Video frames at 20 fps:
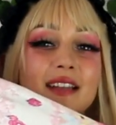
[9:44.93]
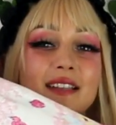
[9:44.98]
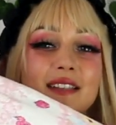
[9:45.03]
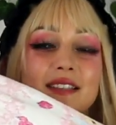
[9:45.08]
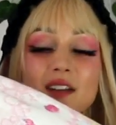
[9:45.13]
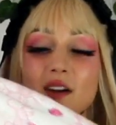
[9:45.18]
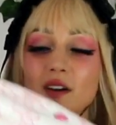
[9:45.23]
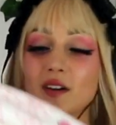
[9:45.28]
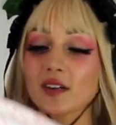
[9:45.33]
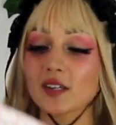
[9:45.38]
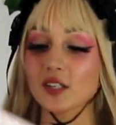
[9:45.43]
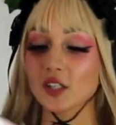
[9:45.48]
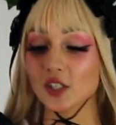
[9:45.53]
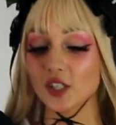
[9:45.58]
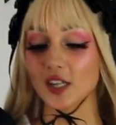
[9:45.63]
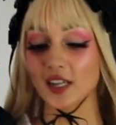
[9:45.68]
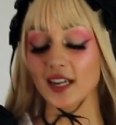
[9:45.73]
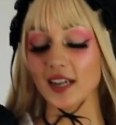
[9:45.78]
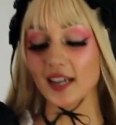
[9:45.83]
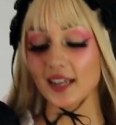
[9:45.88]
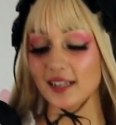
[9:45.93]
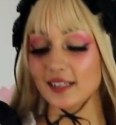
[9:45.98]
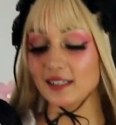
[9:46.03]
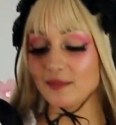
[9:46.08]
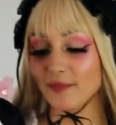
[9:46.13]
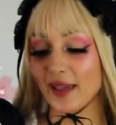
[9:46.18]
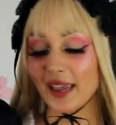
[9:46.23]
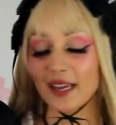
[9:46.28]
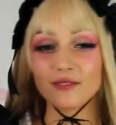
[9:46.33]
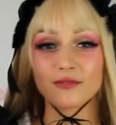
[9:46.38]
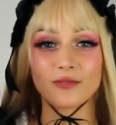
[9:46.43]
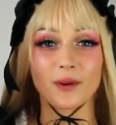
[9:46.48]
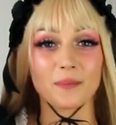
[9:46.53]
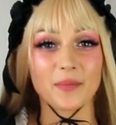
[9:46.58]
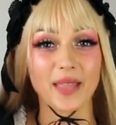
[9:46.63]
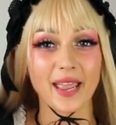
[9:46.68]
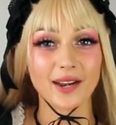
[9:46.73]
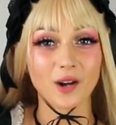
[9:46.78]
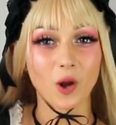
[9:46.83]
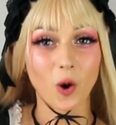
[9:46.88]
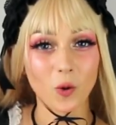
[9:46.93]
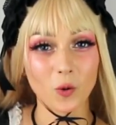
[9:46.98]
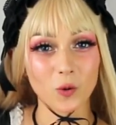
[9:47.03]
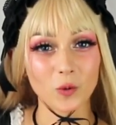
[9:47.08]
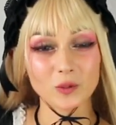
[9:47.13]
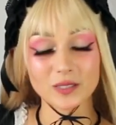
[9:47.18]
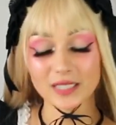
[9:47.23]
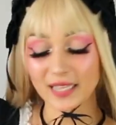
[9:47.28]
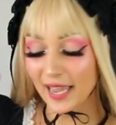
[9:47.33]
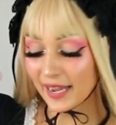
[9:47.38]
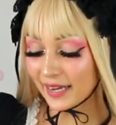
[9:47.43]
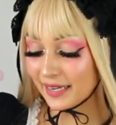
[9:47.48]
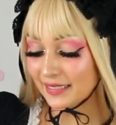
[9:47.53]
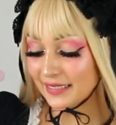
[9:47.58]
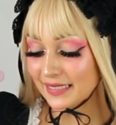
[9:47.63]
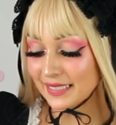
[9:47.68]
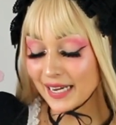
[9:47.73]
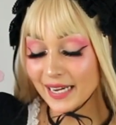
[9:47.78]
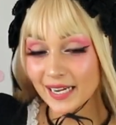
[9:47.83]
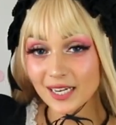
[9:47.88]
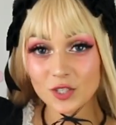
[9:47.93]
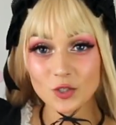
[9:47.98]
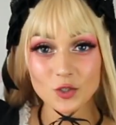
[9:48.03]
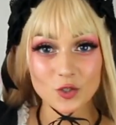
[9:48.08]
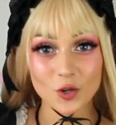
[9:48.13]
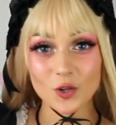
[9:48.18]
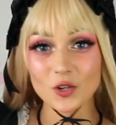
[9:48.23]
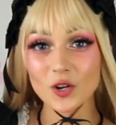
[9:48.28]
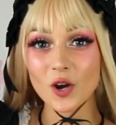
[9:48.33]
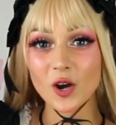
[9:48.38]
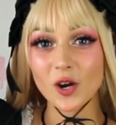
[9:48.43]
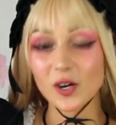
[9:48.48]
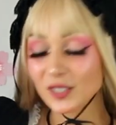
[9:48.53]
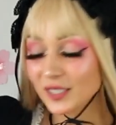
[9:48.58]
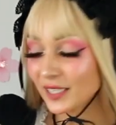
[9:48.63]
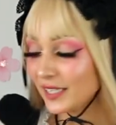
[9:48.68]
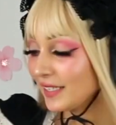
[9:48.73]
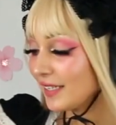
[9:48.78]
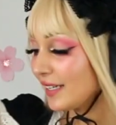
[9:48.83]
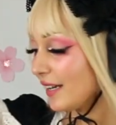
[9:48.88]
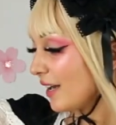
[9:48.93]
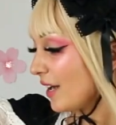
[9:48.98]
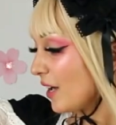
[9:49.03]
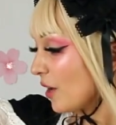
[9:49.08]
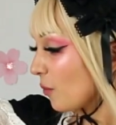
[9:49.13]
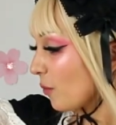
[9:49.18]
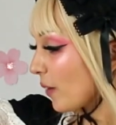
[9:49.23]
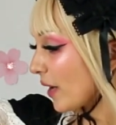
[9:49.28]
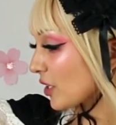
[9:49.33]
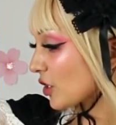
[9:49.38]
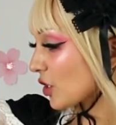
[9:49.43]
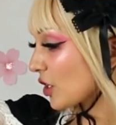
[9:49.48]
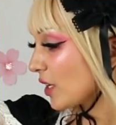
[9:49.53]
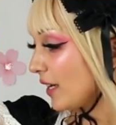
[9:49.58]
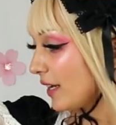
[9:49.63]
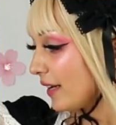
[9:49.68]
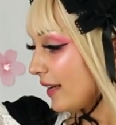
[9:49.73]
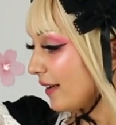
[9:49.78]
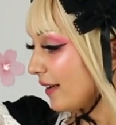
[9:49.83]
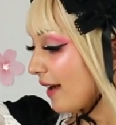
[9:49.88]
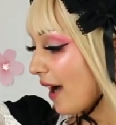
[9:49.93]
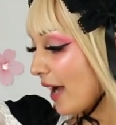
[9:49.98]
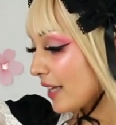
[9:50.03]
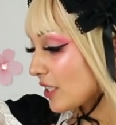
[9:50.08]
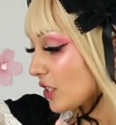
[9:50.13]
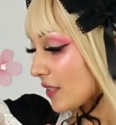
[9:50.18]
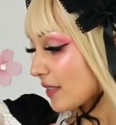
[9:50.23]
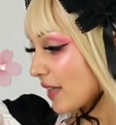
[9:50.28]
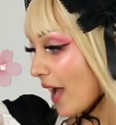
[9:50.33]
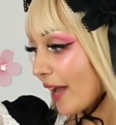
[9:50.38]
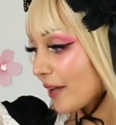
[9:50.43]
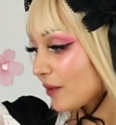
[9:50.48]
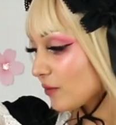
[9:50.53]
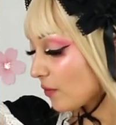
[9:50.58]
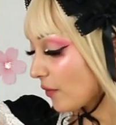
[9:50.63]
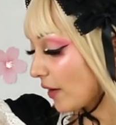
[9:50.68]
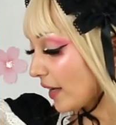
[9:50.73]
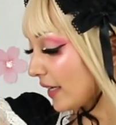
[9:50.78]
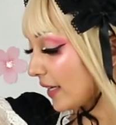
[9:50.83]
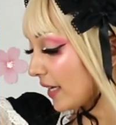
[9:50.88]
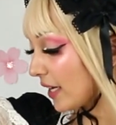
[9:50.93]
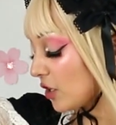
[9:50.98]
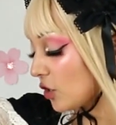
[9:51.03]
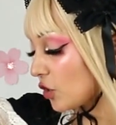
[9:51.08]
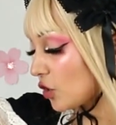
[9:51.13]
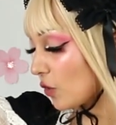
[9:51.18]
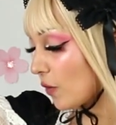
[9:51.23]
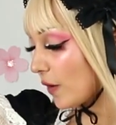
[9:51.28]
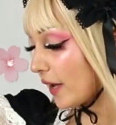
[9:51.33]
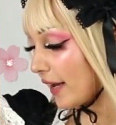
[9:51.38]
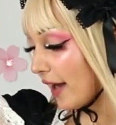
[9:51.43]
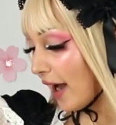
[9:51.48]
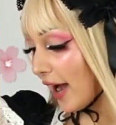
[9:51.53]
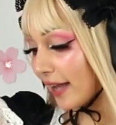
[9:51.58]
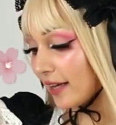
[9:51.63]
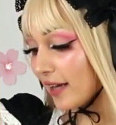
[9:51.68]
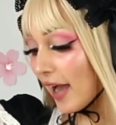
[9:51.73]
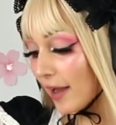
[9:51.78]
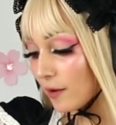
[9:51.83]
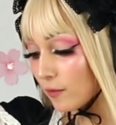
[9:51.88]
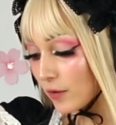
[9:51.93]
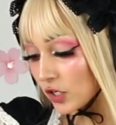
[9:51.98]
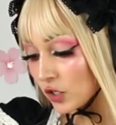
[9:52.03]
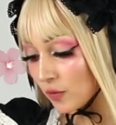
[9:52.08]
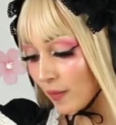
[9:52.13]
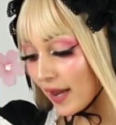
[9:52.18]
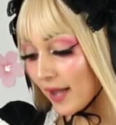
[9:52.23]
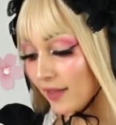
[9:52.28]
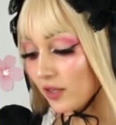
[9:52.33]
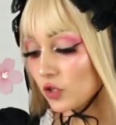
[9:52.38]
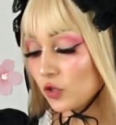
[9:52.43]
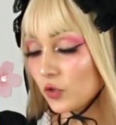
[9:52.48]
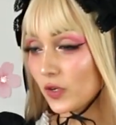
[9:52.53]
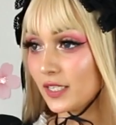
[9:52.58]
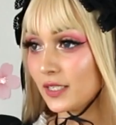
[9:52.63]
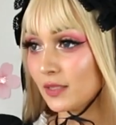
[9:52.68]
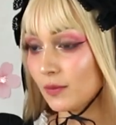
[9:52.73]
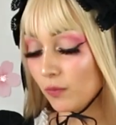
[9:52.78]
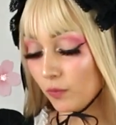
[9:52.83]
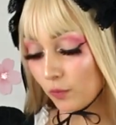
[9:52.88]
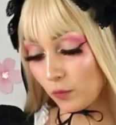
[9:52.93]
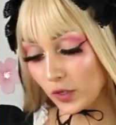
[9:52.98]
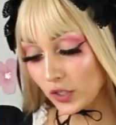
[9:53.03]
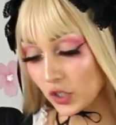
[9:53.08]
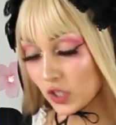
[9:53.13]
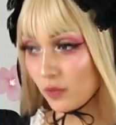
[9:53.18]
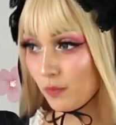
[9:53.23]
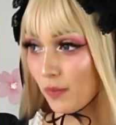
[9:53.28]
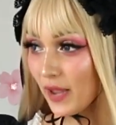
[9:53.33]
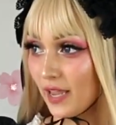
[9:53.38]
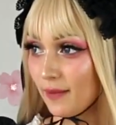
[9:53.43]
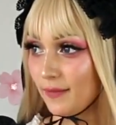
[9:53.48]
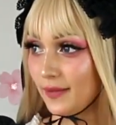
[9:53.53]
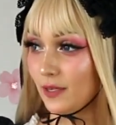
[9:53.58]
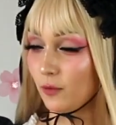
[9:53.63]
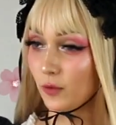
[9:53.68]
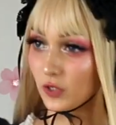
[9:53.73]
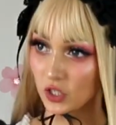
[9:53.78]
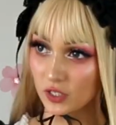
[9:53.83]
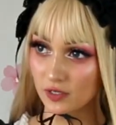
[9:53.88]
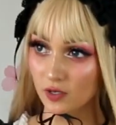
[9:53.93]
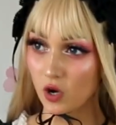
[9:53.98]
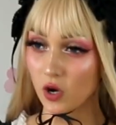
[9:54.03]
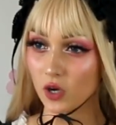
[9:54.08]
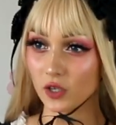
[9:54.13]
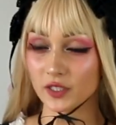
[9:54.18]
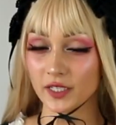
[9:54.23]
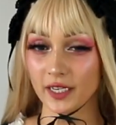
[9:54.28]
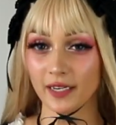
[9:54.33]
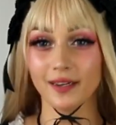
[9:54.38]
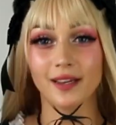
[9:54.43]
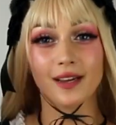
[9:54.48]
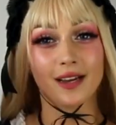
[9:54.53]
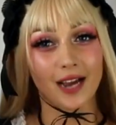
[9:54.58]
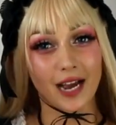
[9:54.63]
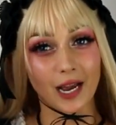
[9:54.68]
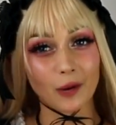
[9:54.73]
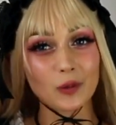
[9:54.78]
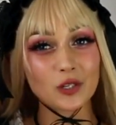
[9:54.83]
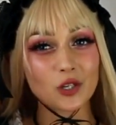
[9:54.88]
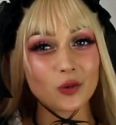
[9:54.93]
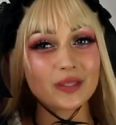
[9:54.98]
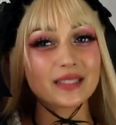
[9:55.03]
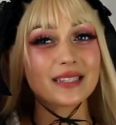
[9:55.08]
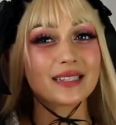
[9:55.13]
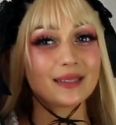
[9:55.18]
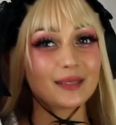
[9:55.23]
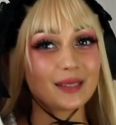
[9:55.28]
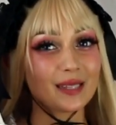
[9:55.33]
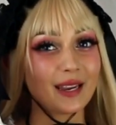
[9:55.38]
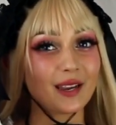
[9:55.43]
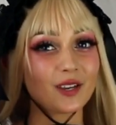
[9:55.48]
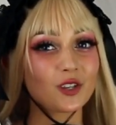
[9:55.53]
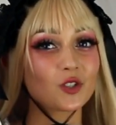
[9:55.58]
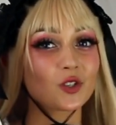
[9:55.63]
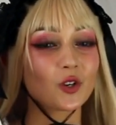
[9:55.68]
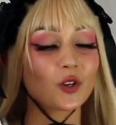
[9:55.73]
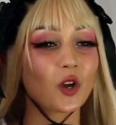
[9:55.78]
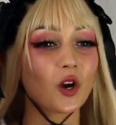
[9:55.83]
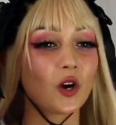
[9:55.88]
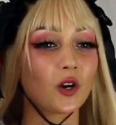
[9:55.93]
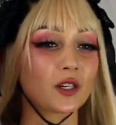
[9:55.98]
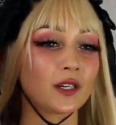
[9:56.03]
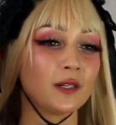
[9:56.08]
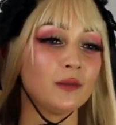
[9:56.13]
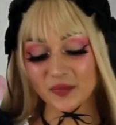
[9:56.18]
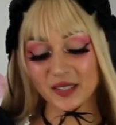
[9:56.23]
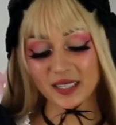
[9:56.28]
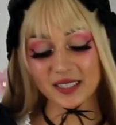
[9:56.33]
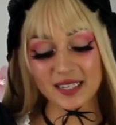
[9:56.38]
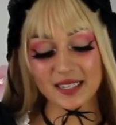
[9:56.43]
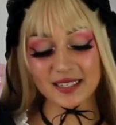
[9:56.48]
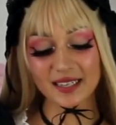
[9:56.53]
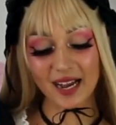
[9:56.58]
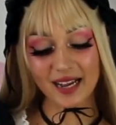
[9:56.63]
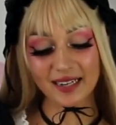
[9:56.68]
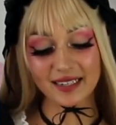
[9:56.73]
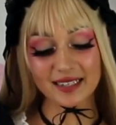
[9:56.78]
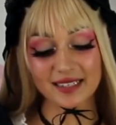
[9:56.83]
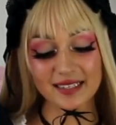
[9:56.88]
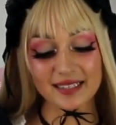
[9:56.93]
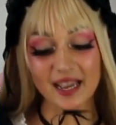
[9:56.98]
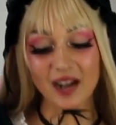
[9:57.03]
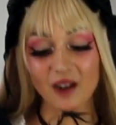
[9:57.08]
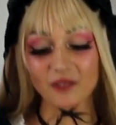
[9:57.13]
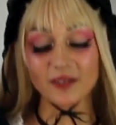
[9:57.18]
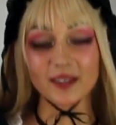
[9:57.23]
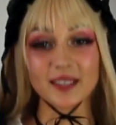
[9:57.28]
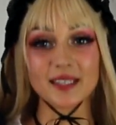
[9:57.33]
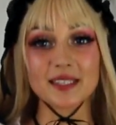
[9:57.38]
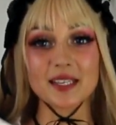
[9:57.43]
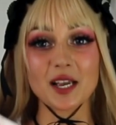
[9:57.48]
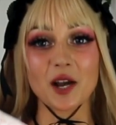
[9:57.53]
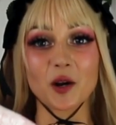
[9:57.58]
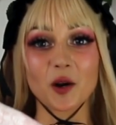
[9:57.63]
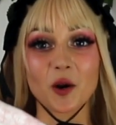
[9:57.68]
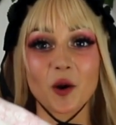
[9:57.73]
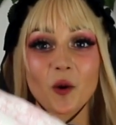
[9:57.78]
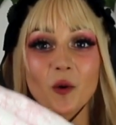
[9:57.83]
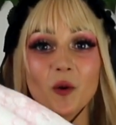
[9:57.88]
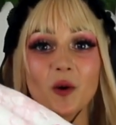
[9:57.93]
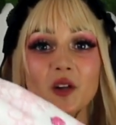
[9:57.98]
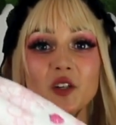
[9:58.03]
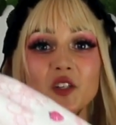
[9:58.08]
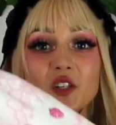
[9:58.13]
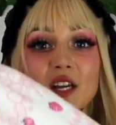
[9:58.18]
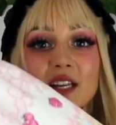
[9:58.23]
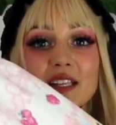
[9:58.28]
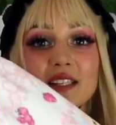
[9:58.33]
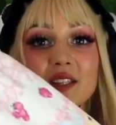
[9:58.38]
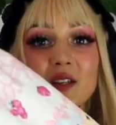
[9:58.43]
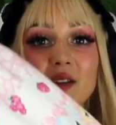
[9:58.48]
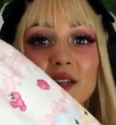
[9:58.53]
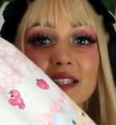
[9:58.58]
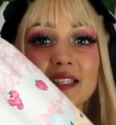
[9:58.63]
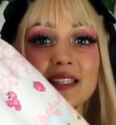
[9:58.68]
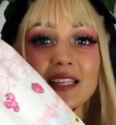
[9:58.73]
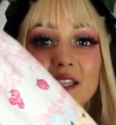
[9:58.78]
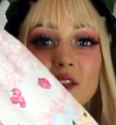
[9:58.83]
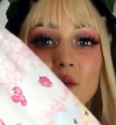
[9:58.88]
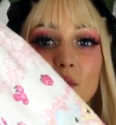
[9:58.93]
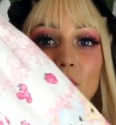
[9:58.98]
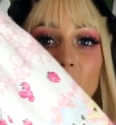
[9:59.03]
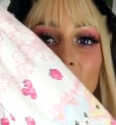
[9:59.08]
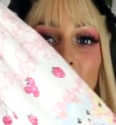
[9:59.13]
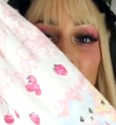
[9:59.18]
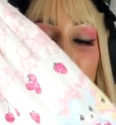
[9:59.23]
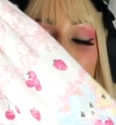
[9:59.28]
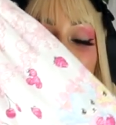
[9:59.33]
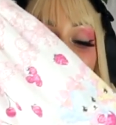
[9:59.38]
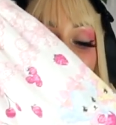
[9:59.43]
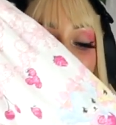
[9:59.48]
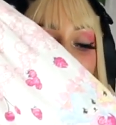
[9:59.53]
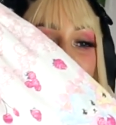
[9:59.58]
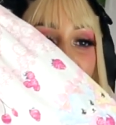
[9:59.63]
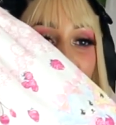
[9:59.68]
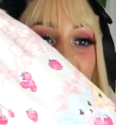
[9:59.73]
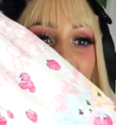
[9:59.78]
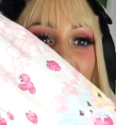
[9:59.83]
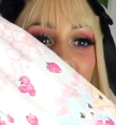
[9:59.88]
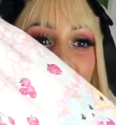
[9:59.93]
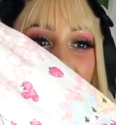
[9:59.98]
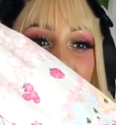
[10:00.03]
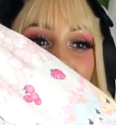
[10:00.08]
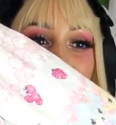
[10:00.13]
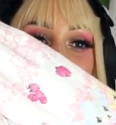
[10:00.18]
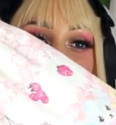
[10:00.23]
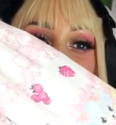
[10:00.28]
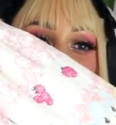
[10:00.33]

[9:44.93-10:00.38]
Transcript: So she is made from that old like textured cotton, which I just, I really enjoy. I, I wish my other dress, which is baby, which is cotton, I wish it was this textured cotton. The design itself is gorgeous. You can see the bottom has like these